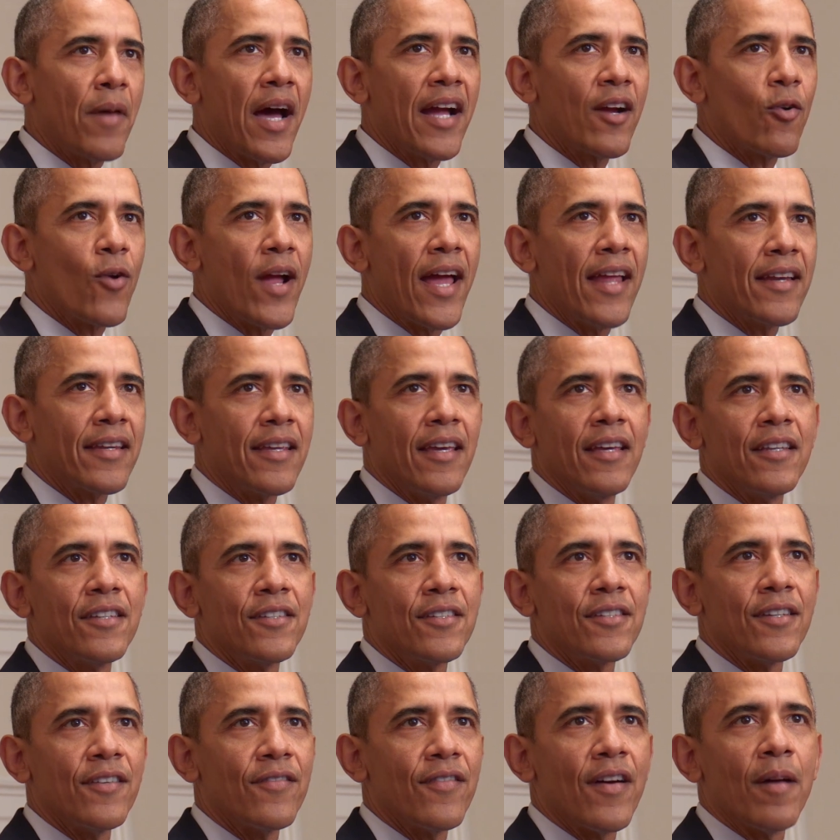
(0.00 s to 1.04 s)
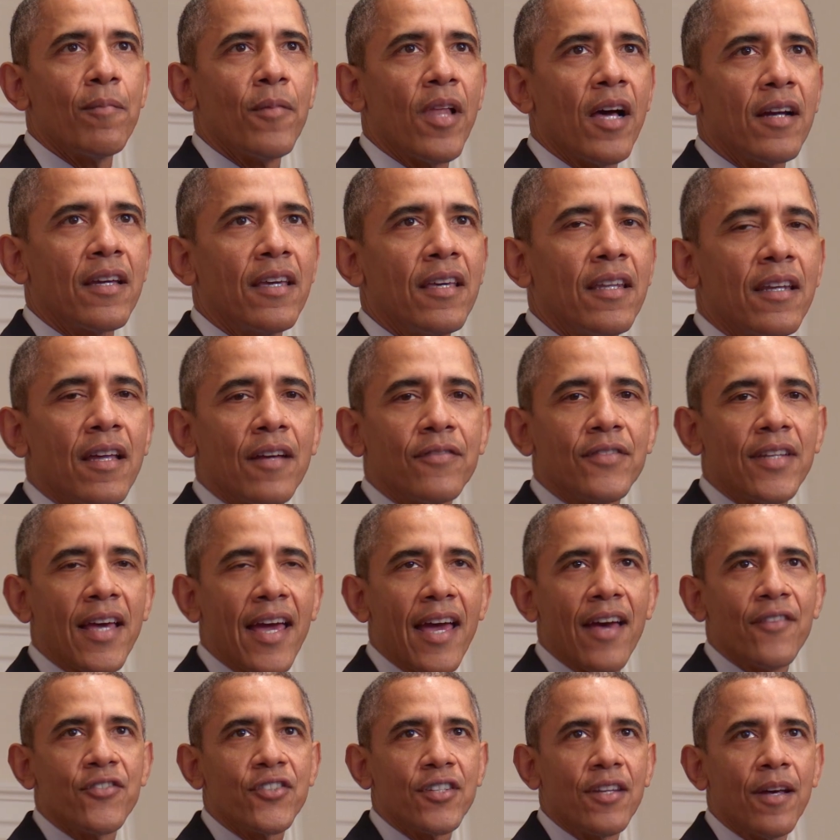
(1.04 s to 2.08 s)
my grandkids, if I'm lucky enough to
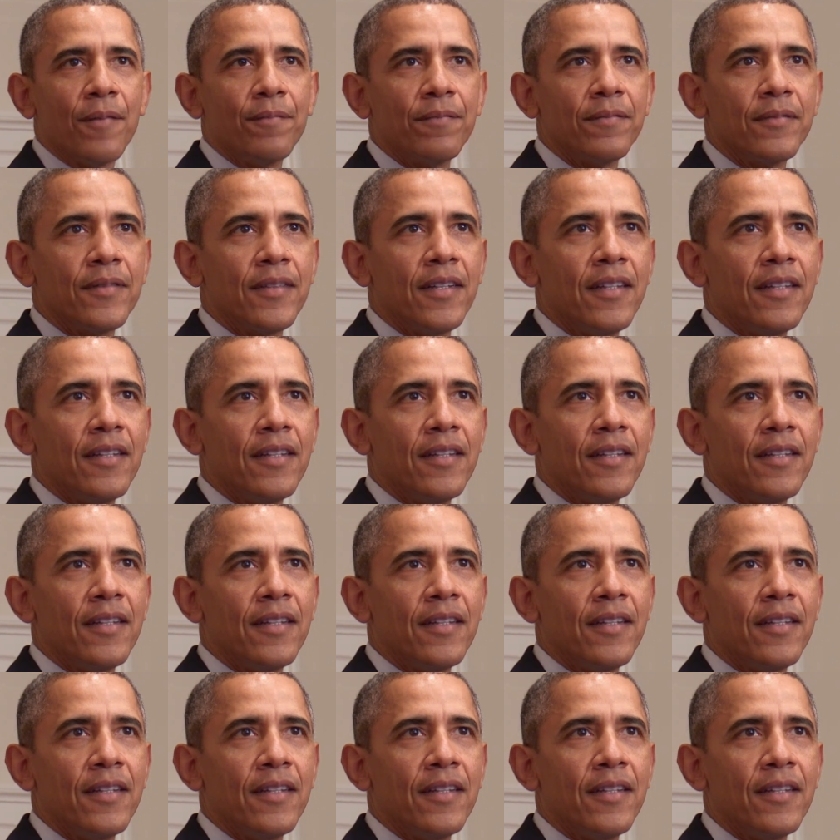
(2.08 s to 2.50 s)
have some,